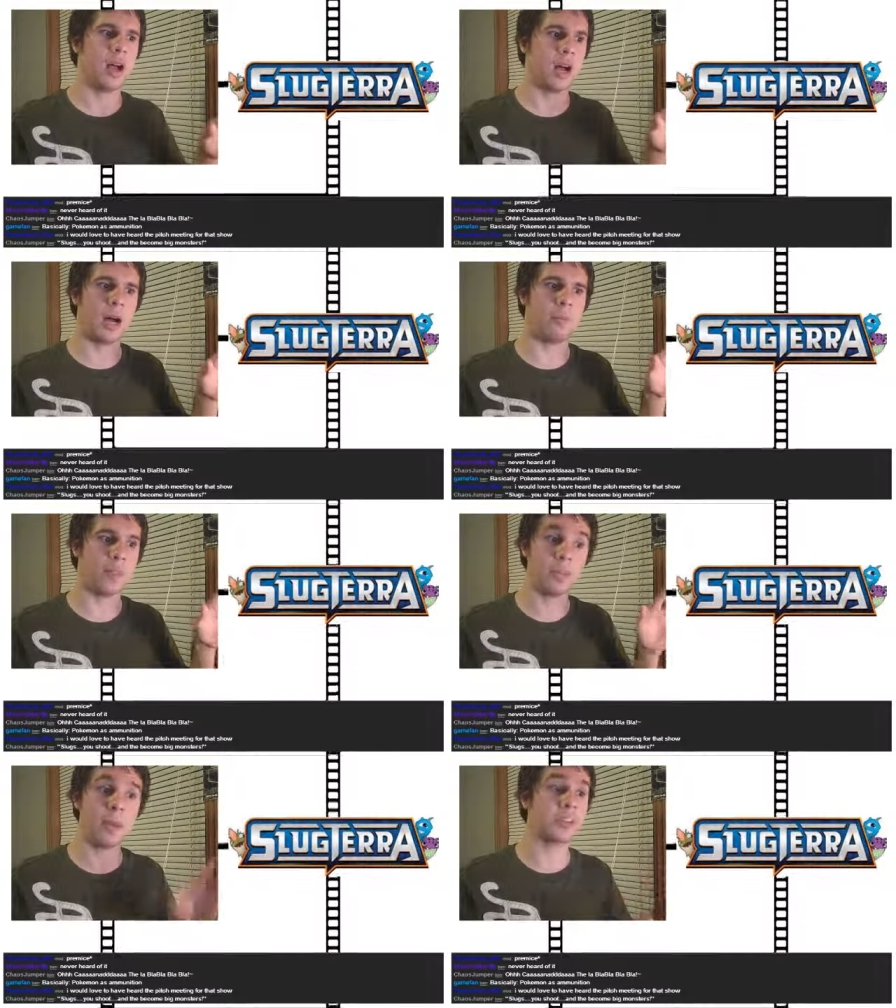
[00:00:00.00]
Um,
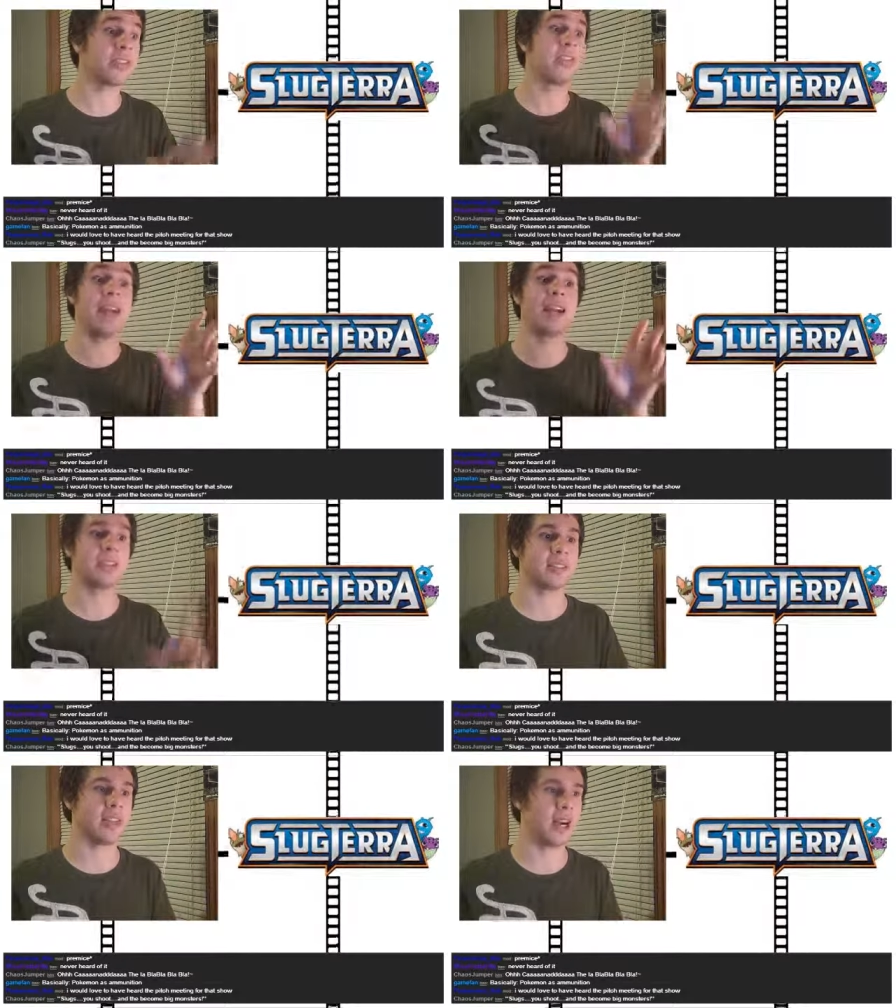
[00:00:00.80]
this is basically
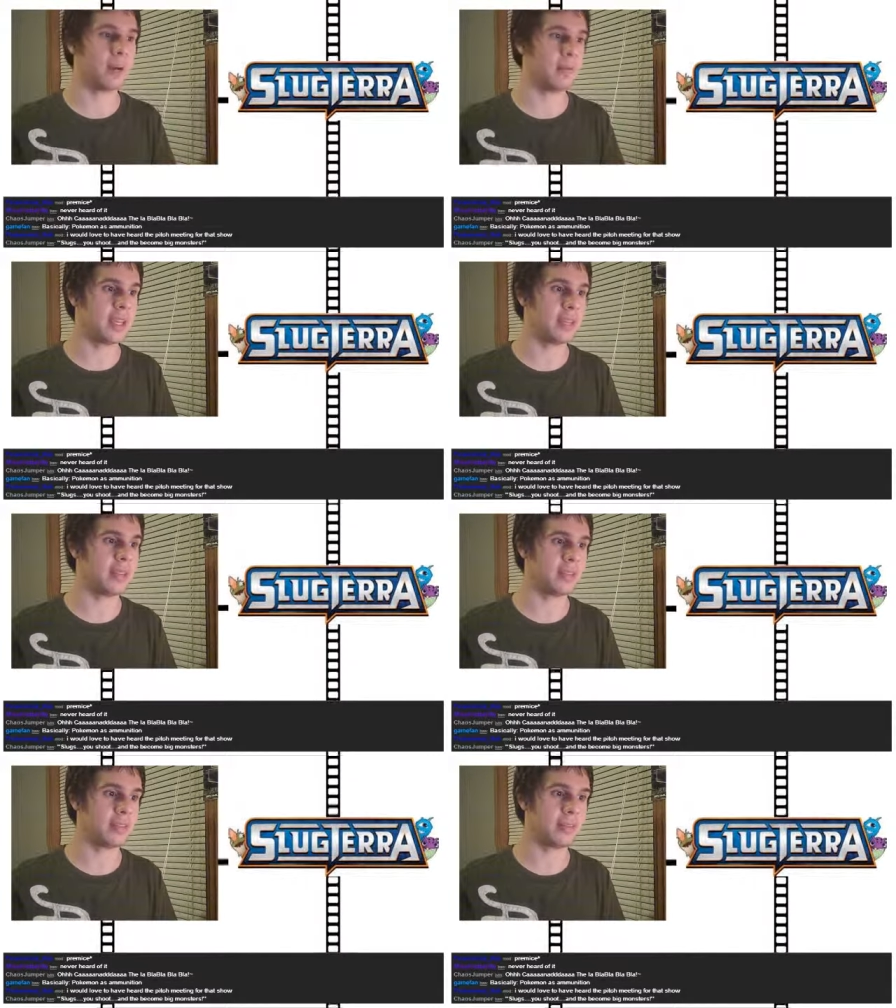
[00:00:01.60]
that. Um, it
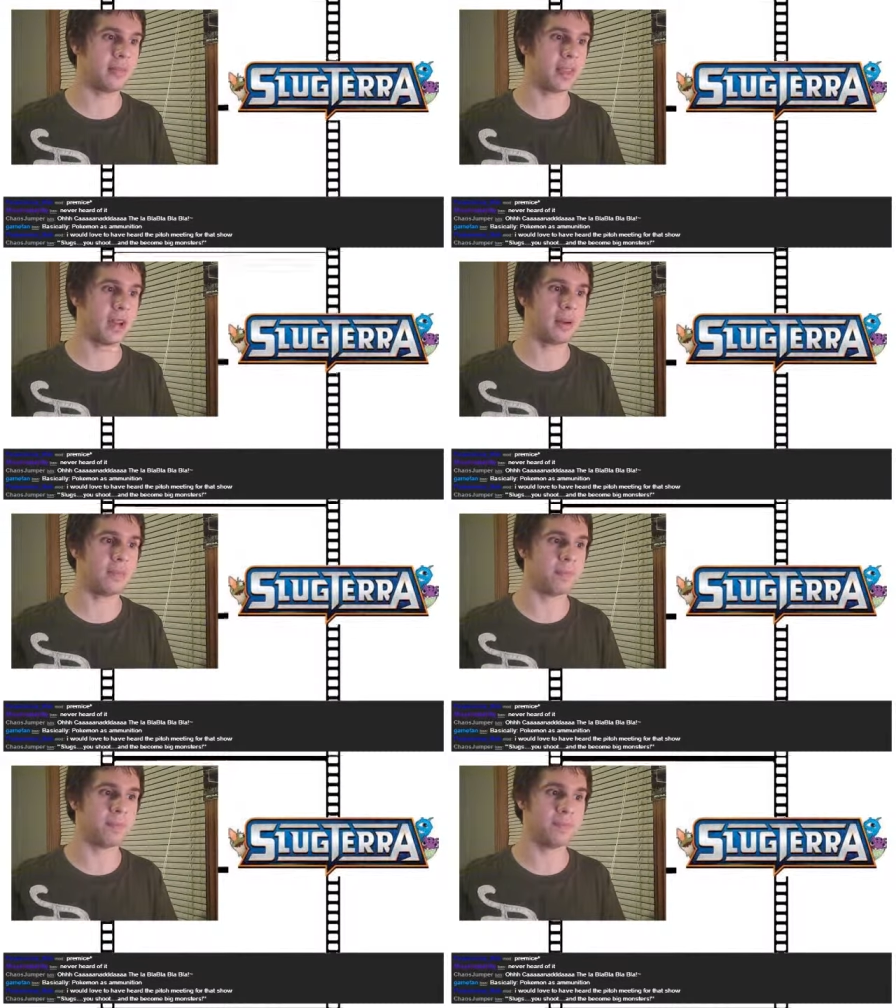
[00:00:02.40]
is
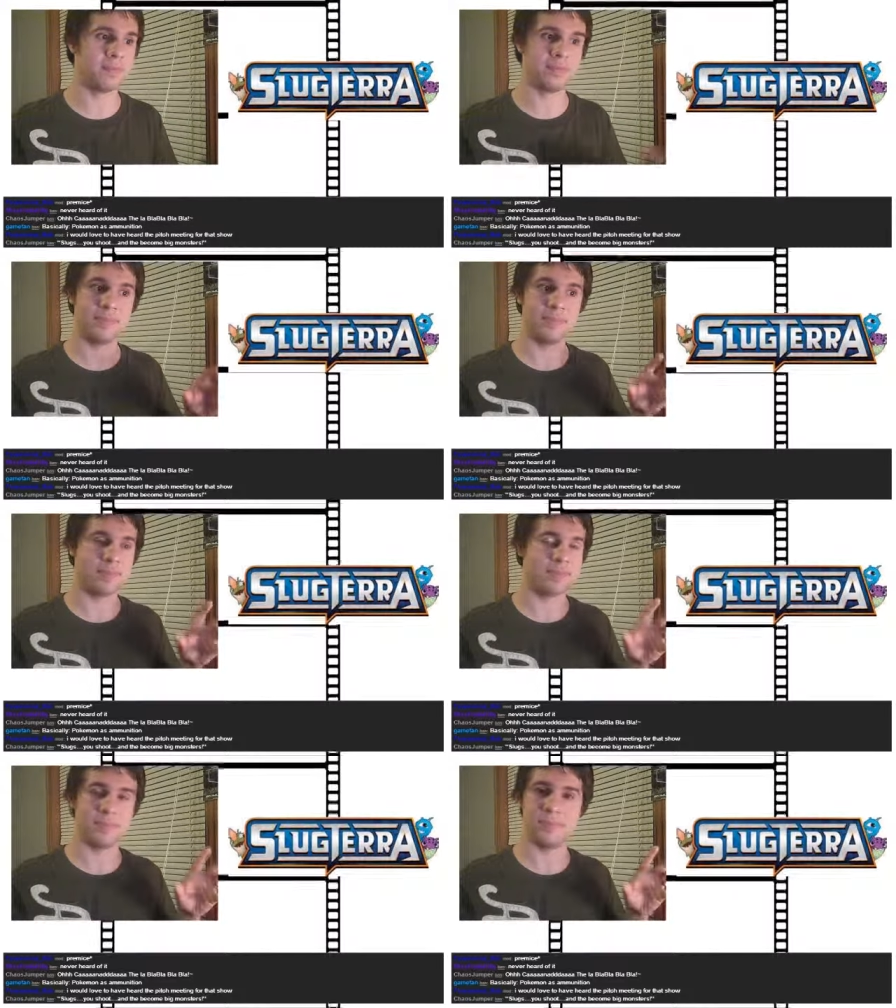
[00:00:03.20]
um,
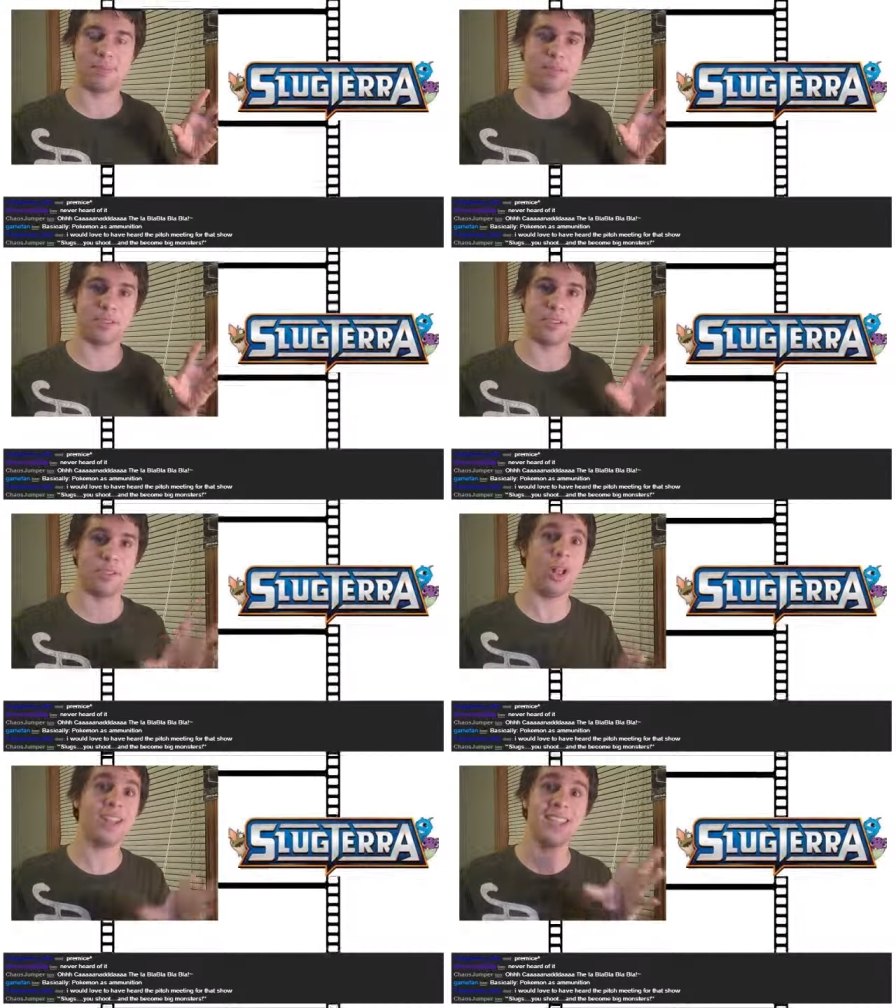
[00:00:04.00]

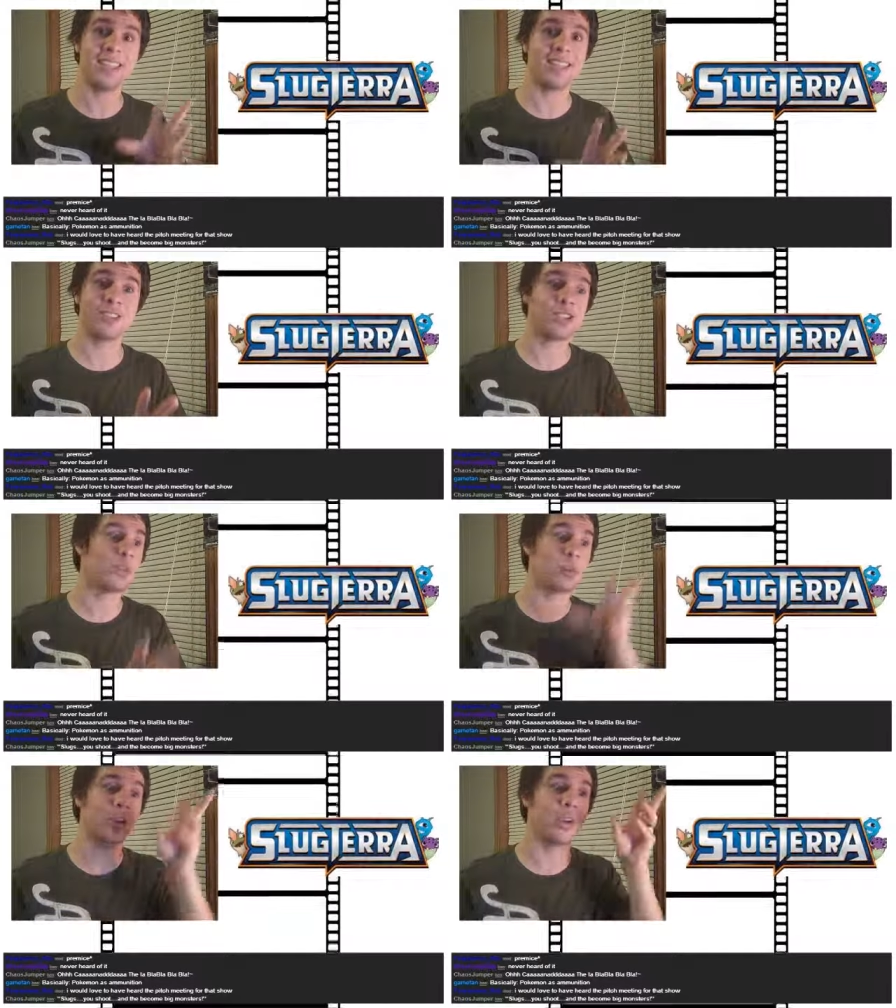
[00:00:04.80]
slug
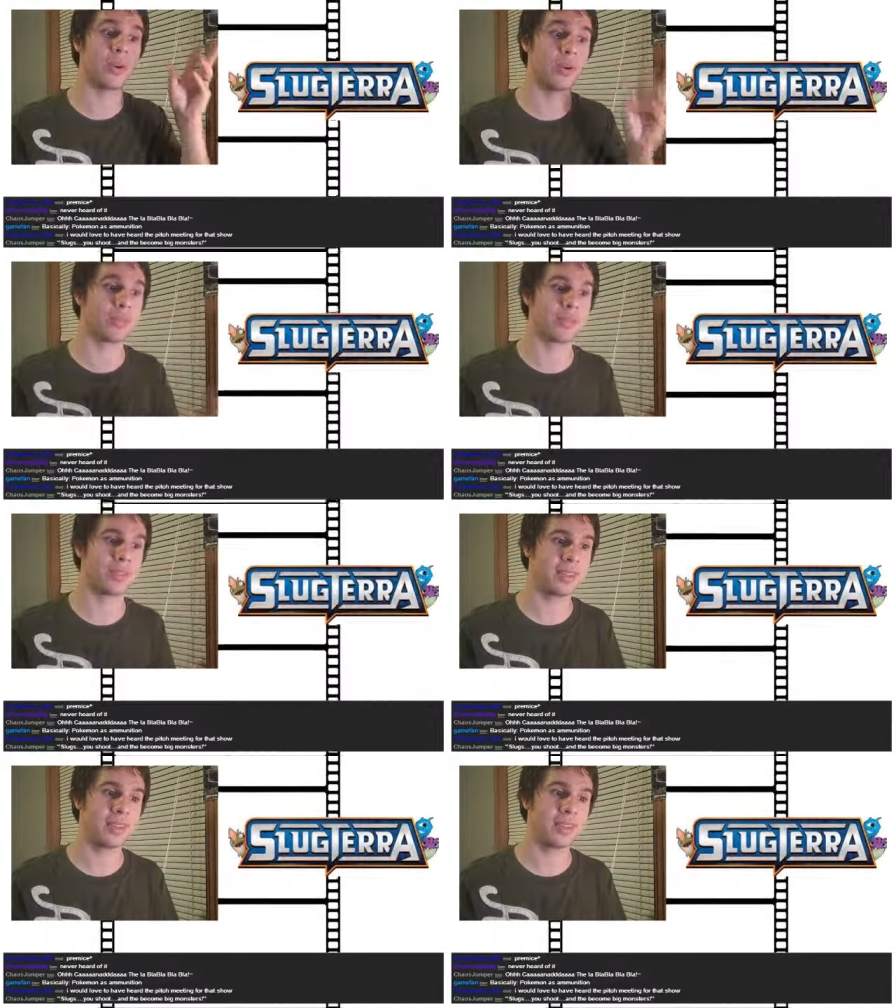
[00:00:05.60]
superheroes.